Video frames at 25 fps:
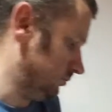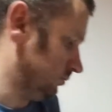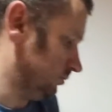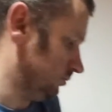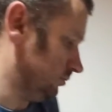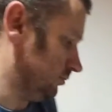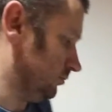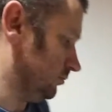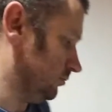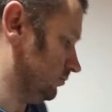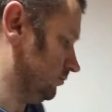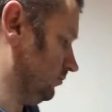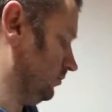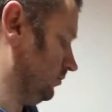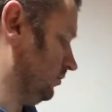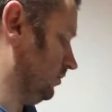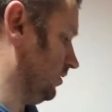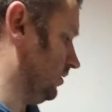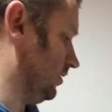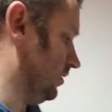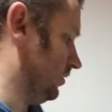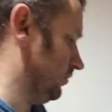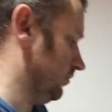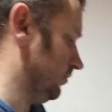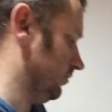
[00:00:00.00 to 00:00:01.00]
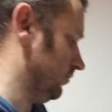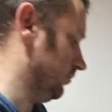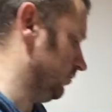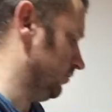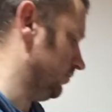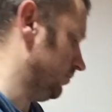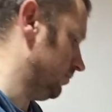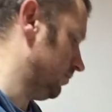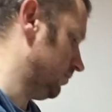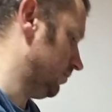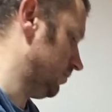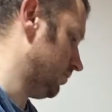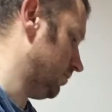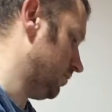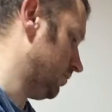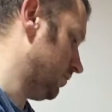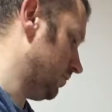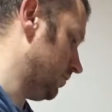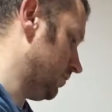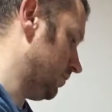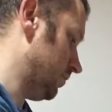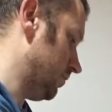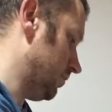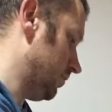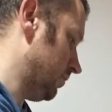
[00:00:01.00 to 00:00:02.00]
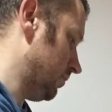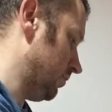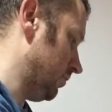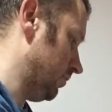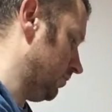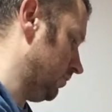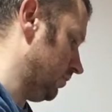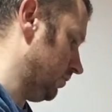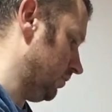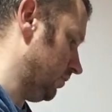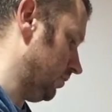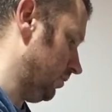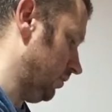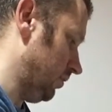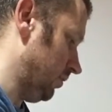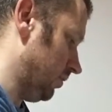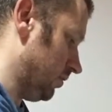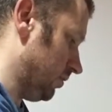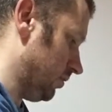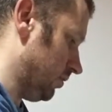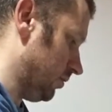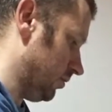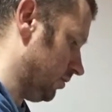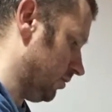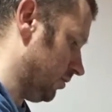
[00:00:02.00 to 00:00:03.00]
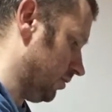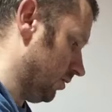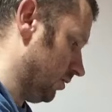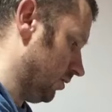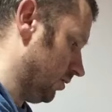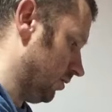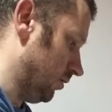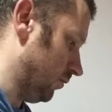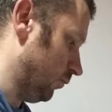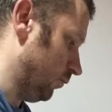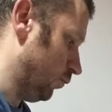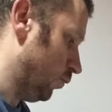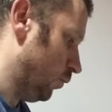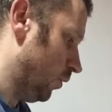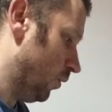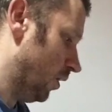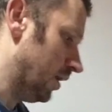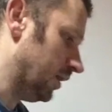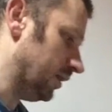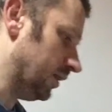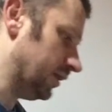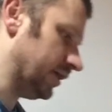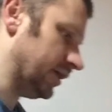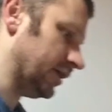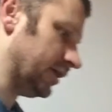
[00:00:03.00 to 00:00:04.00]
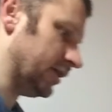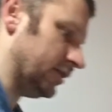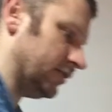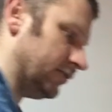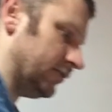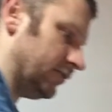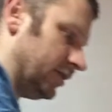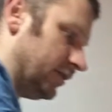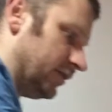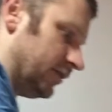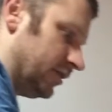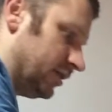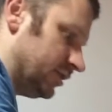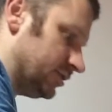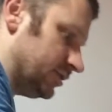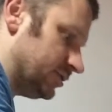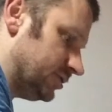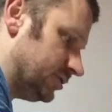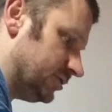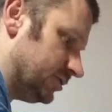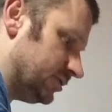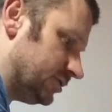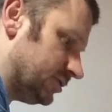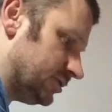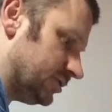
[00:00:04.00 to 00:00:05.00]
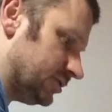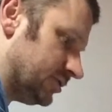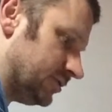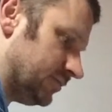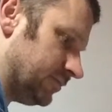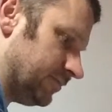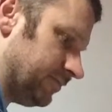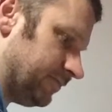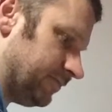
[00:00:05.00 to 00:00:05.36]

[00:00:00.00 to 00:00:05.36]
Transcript: we'll add on the welding in the rear arches.